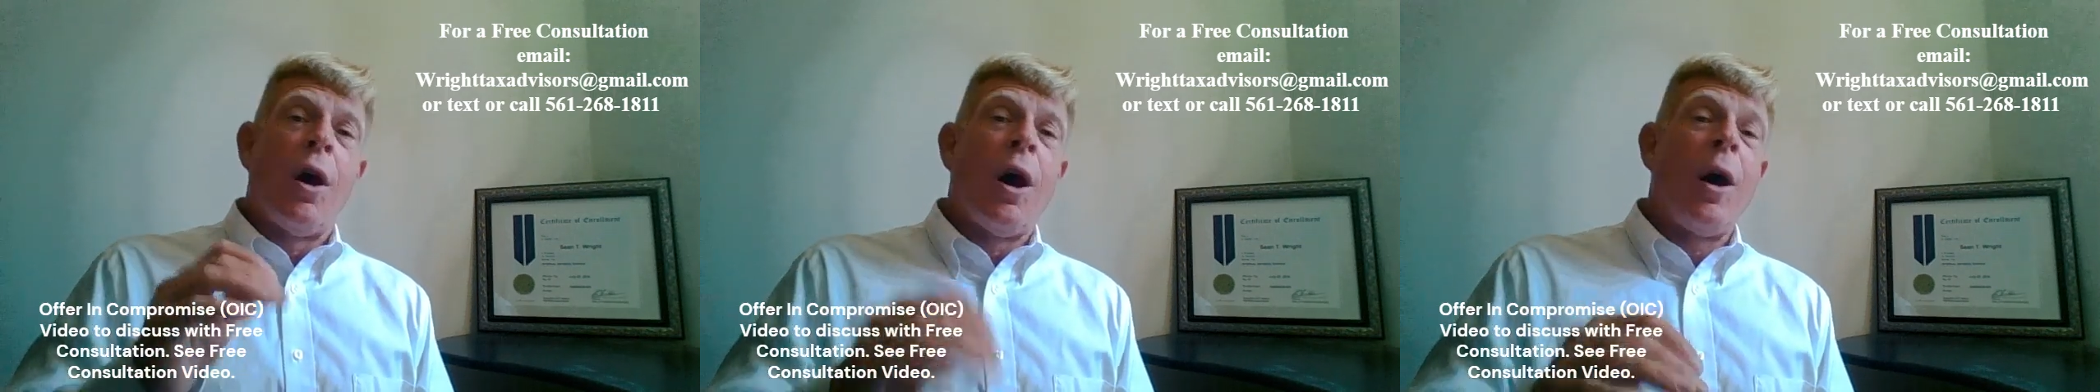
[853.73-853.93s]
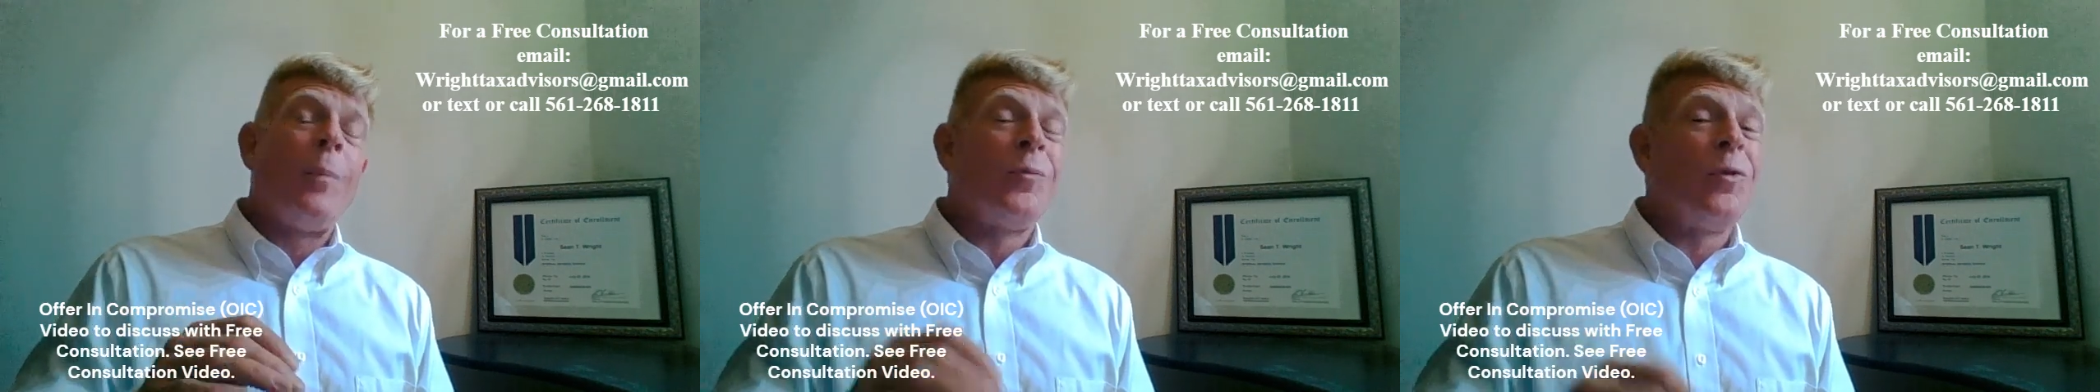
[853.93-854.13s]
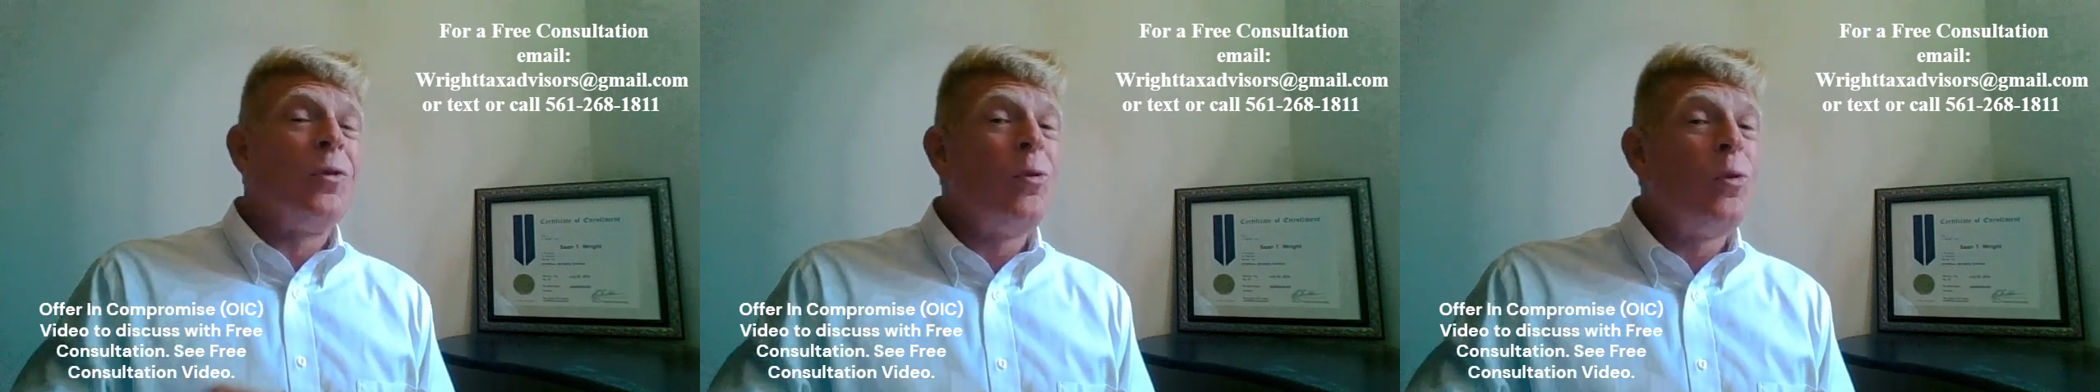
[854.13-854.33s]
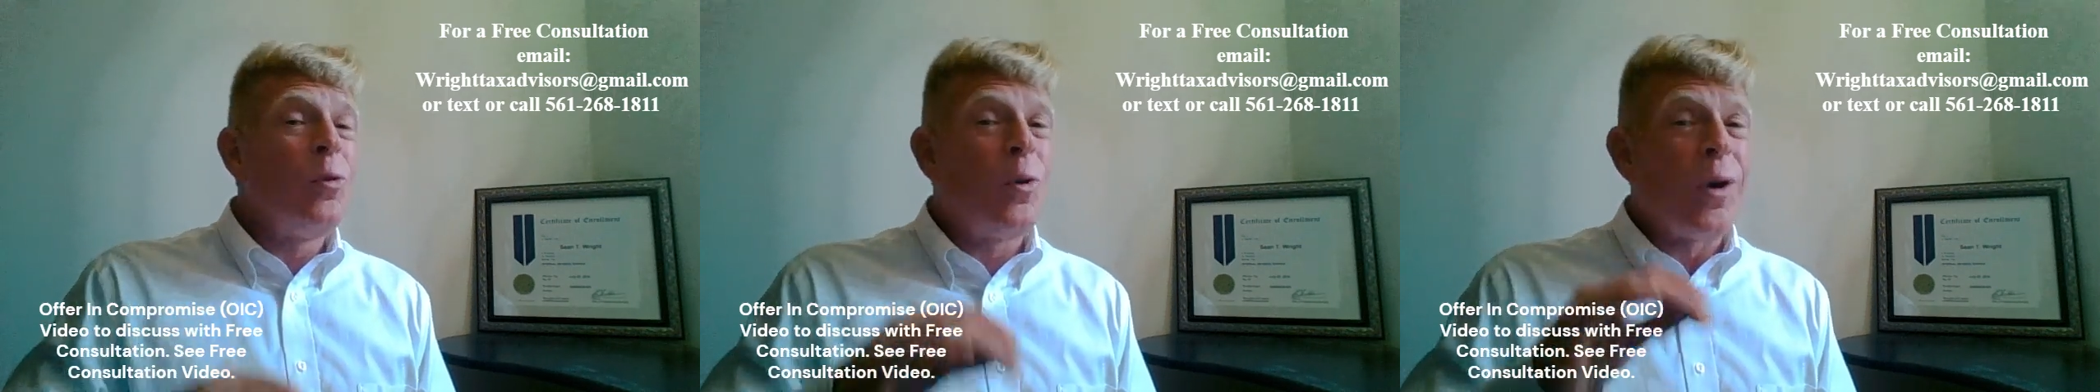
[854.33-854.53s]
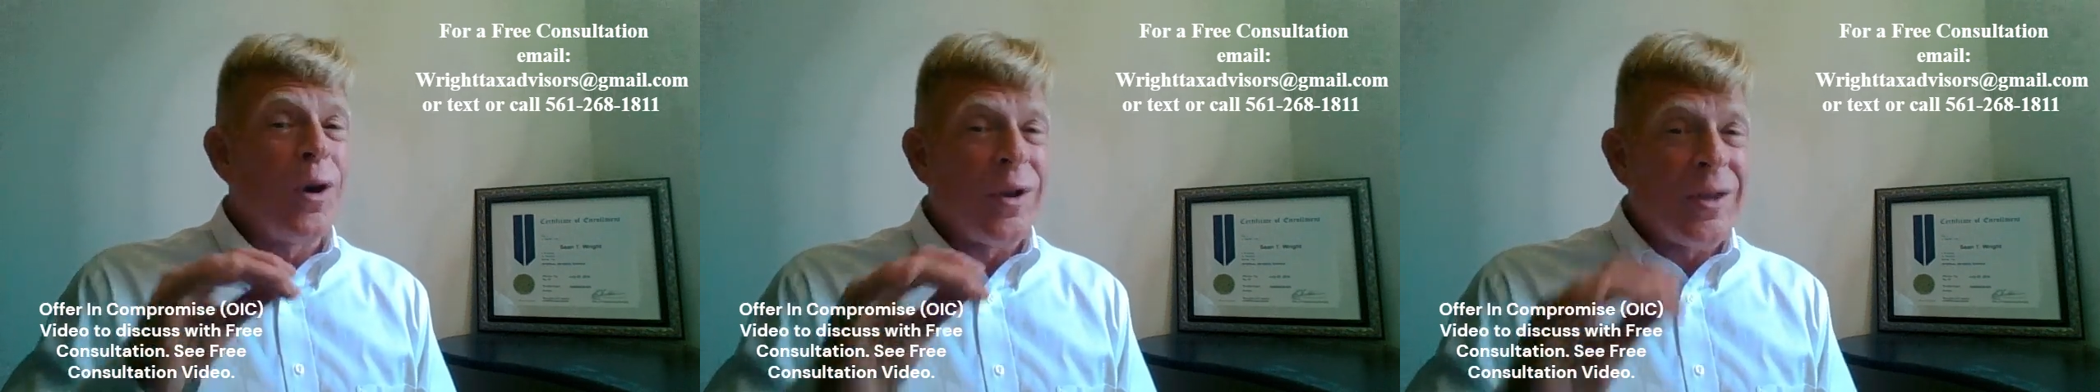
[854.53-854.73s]
up
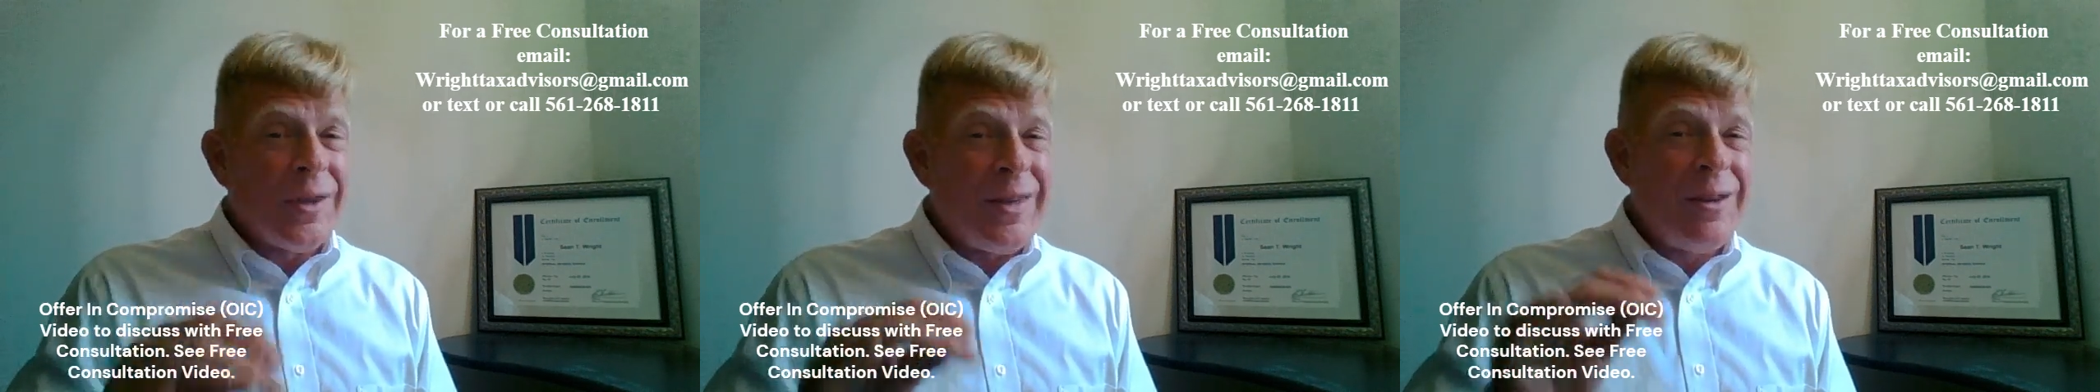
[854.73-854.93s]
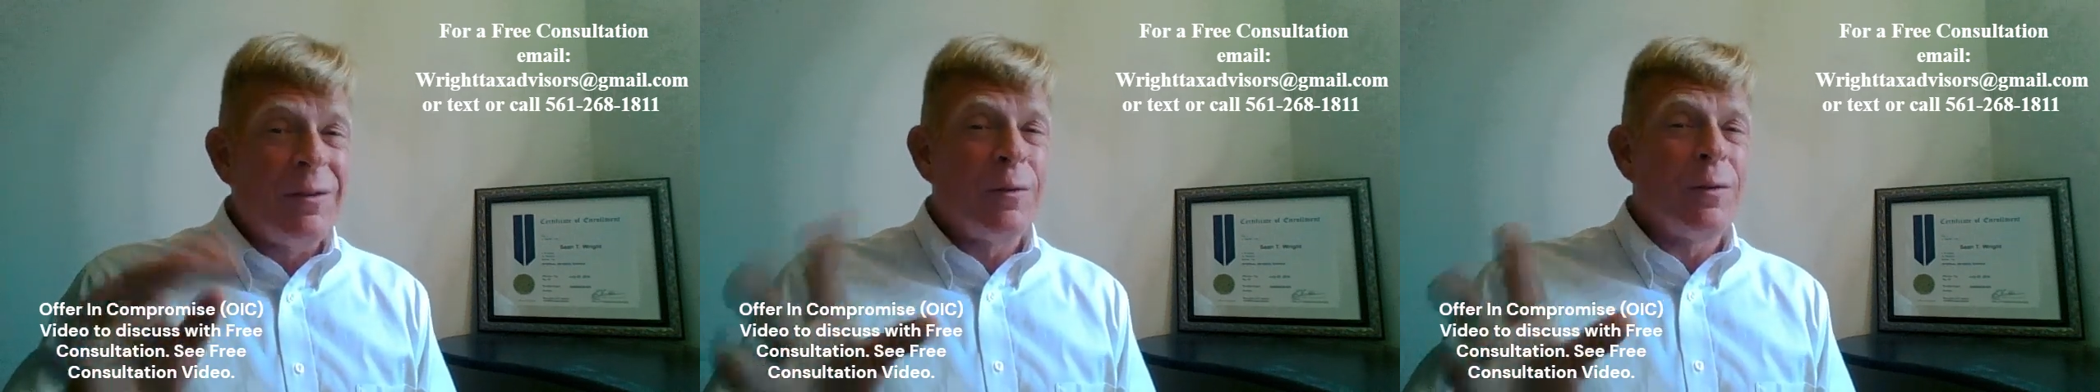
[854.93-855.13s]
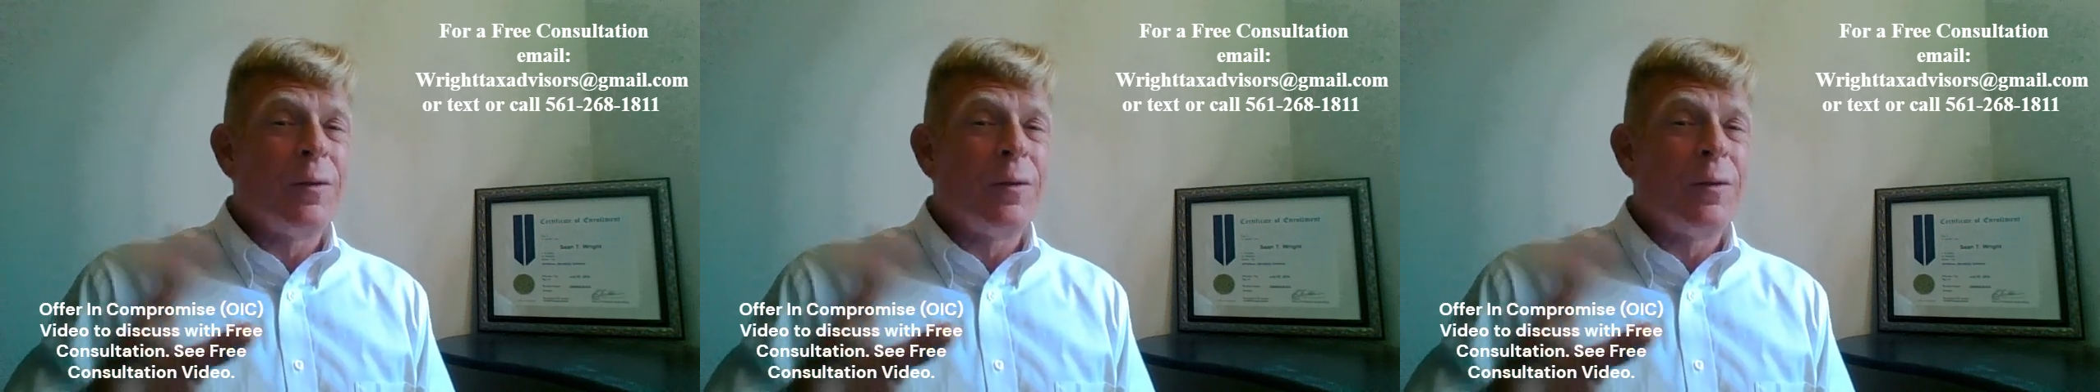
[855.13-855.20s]
to a year